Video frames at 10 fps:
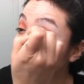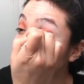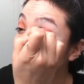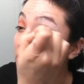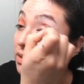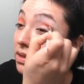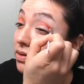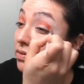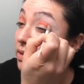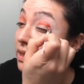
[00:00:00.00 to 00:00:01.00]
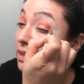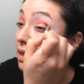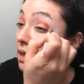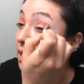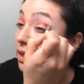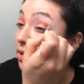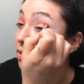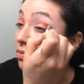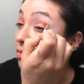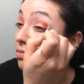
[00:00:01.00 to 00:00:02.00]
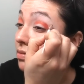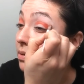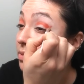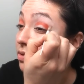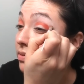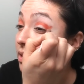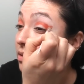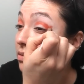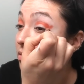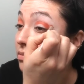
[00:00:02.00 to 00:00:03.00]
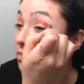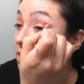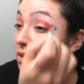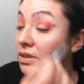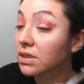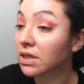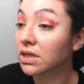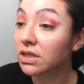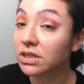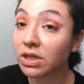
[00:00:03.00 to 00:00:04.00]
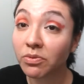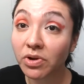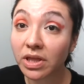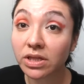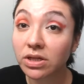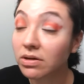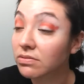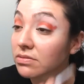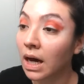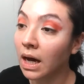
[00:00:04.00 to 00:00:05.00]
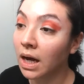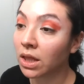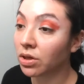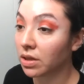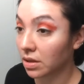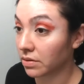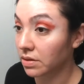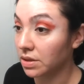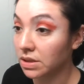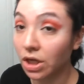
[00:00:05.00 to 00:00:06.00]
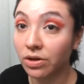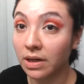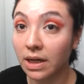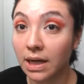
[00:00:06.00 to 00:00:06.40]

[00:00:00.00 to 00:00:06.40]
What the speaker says: Put it on the crease. I don't know what I'm doing, so I'm just gonna see where this goes. I look hilarious. I look like a